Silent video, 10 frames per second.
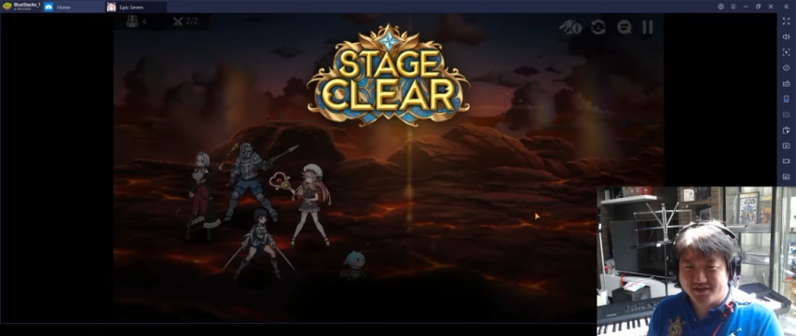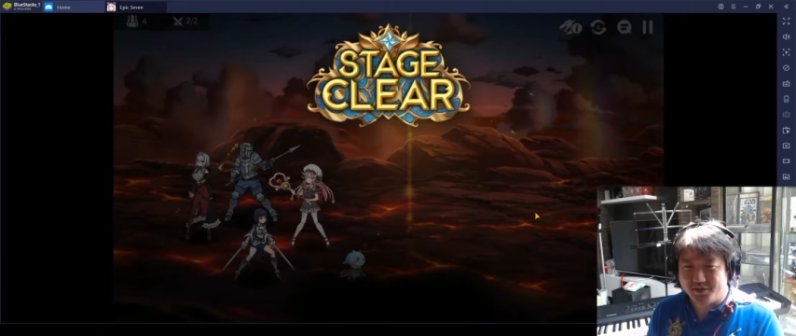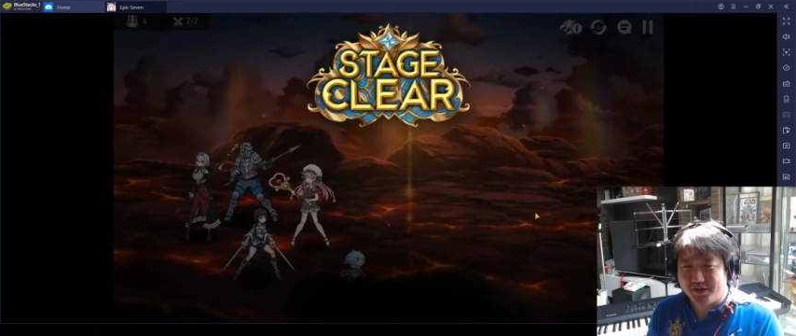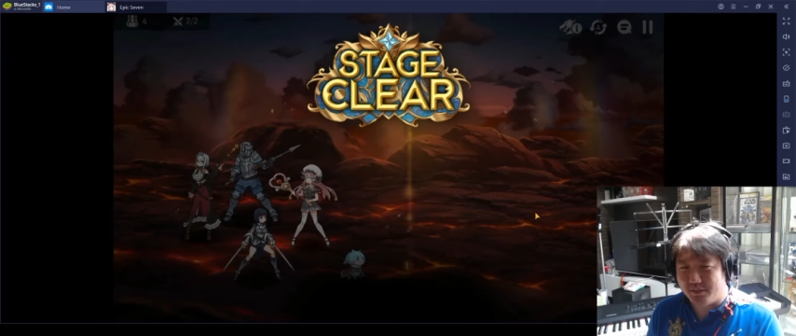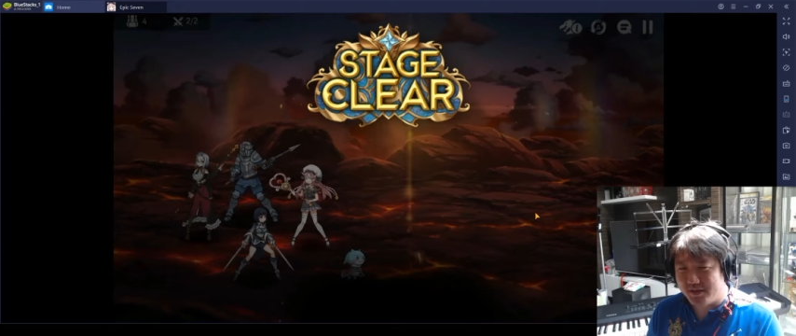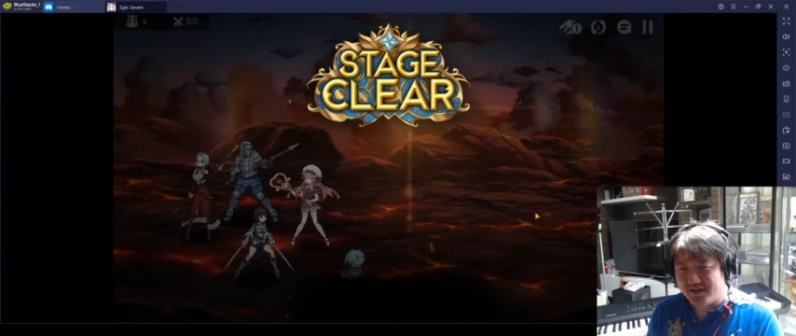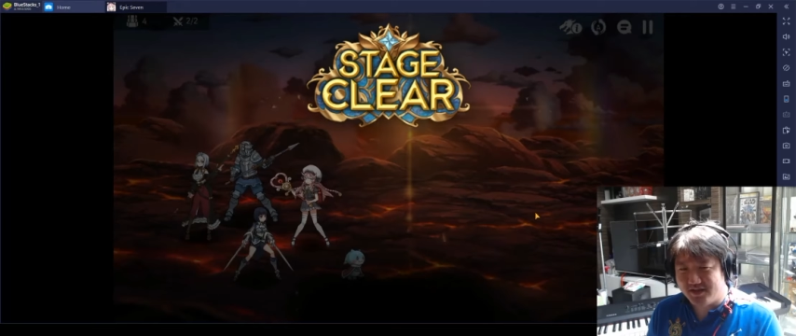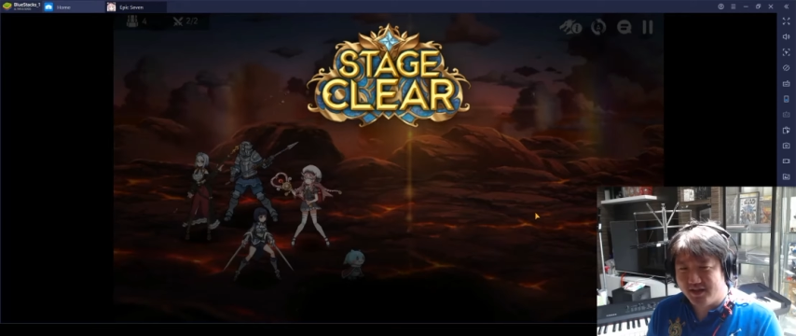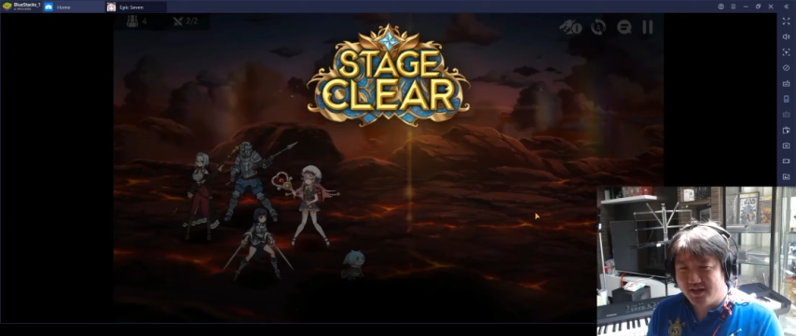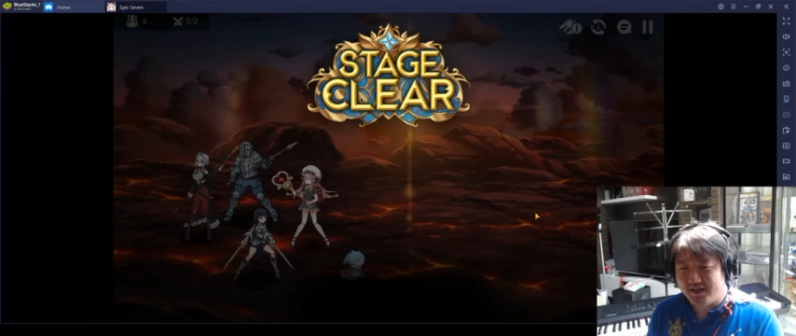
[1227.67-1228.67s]
So that
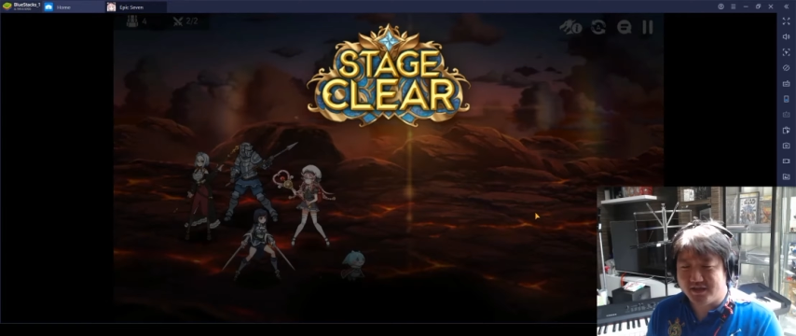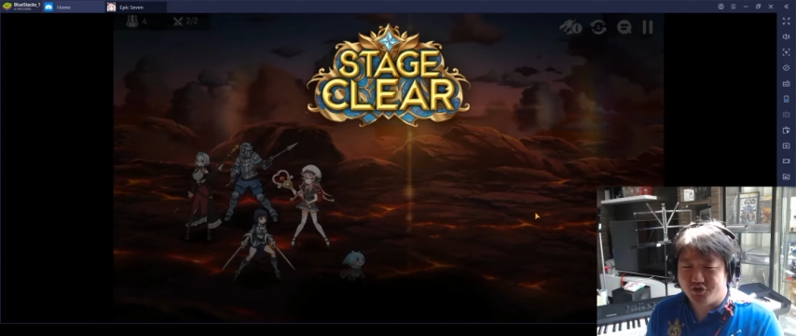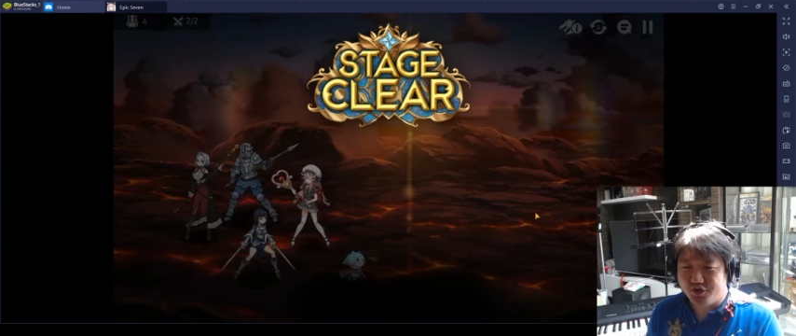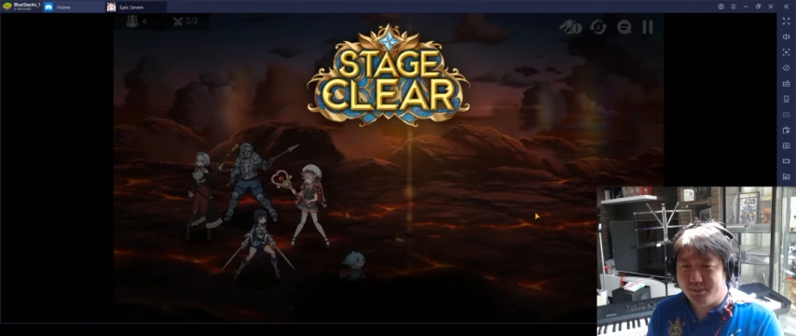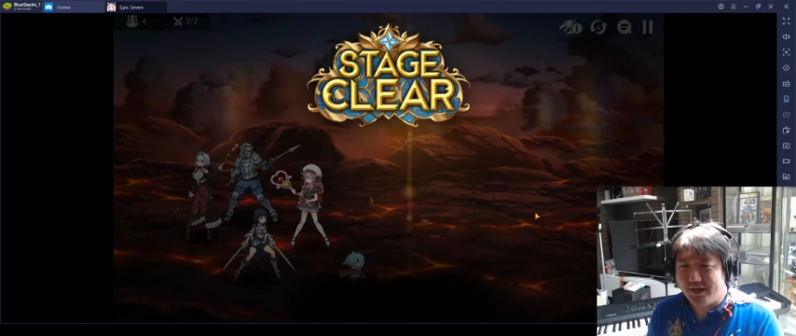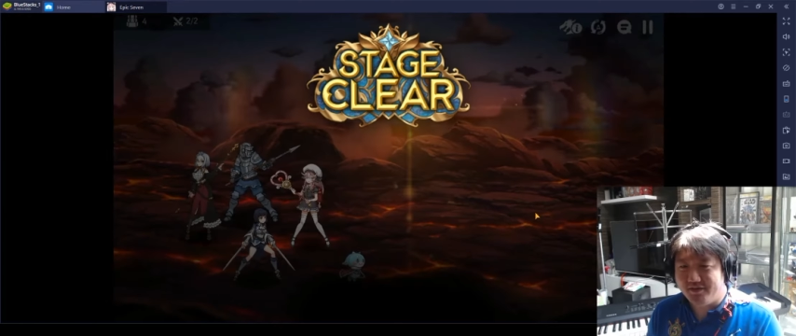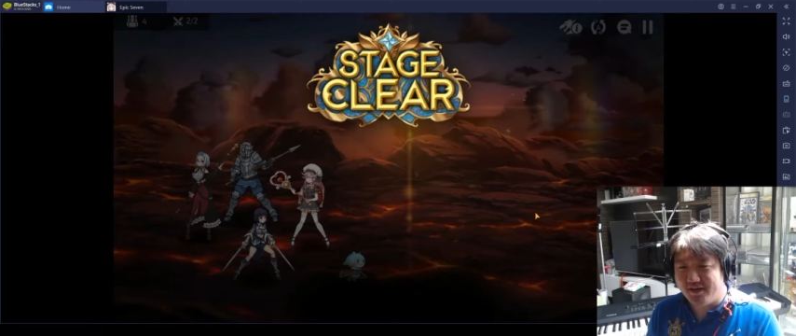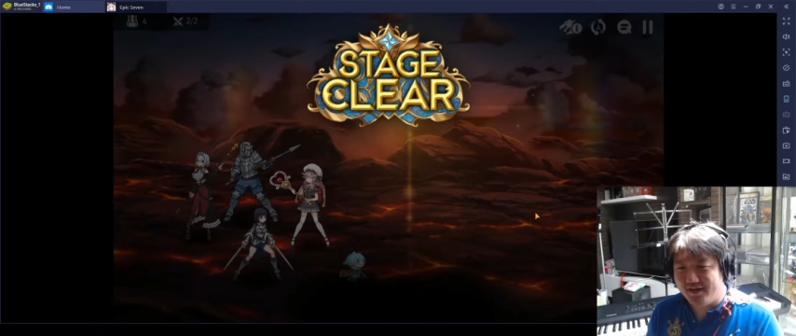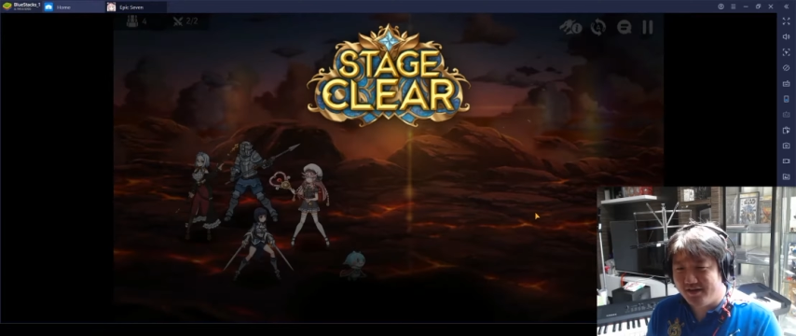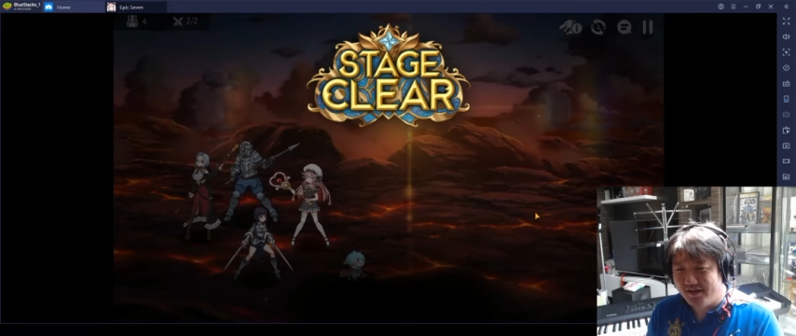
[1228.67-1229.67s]
means it's a 3-man
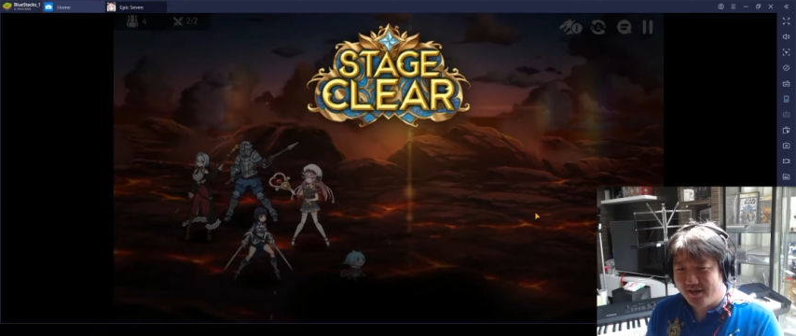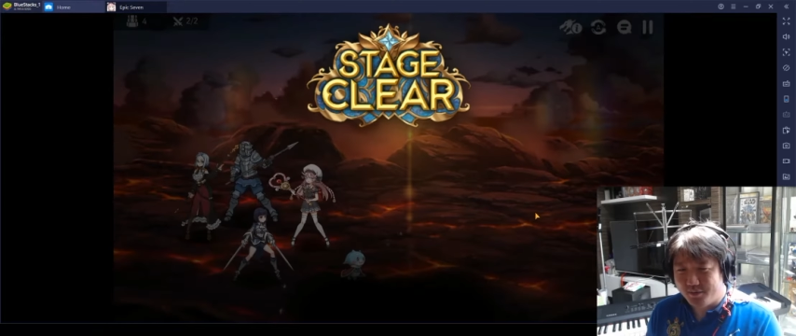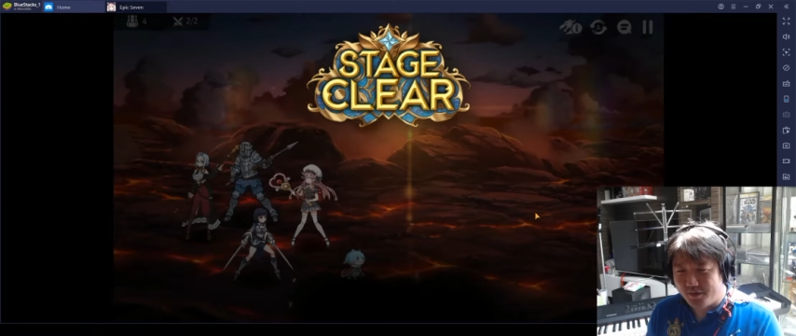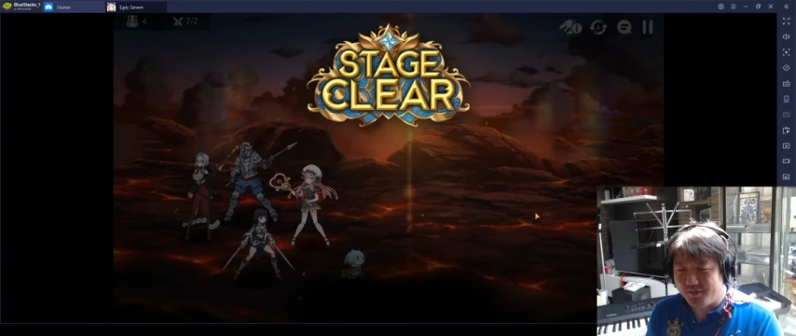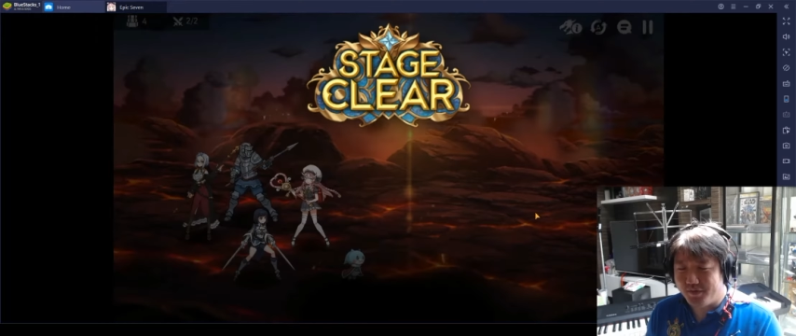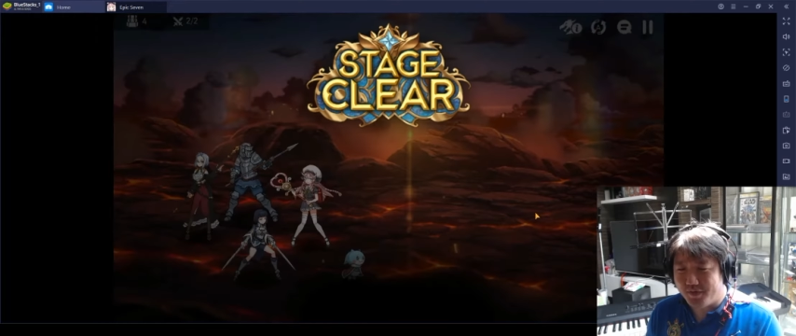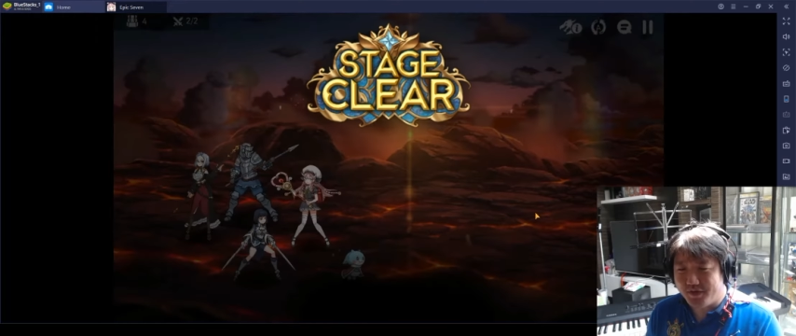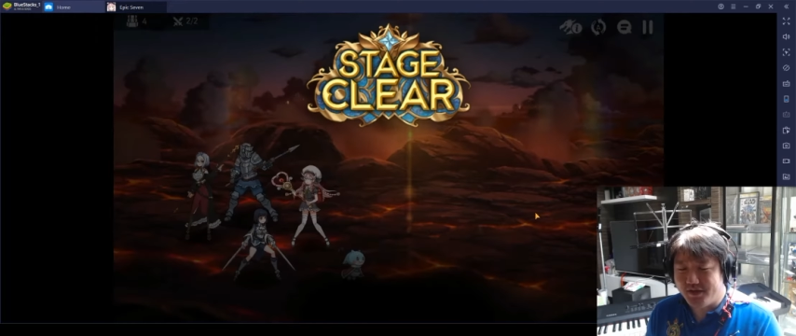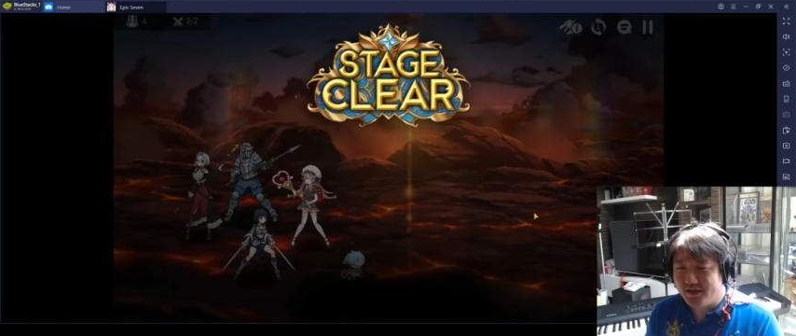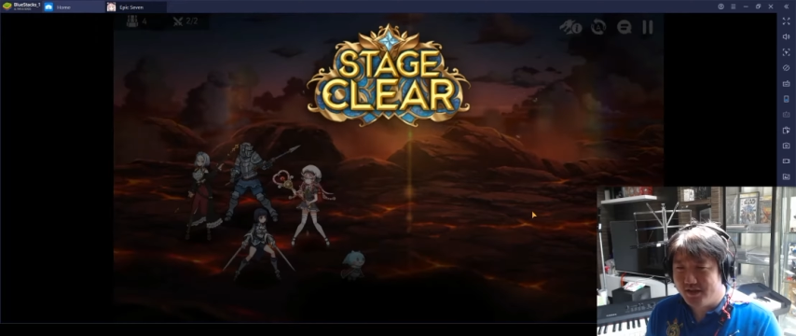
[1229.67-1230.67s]
run with a
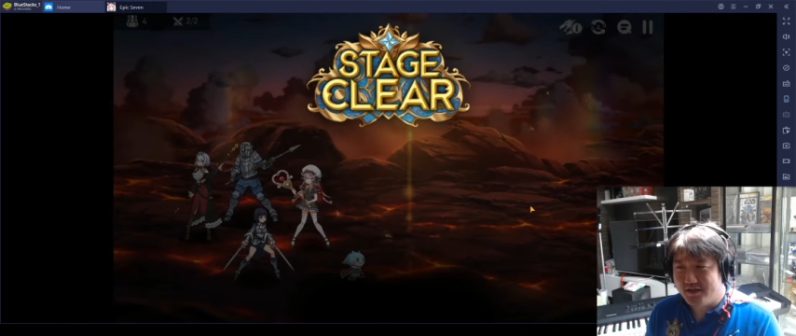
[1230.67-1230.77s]
folder.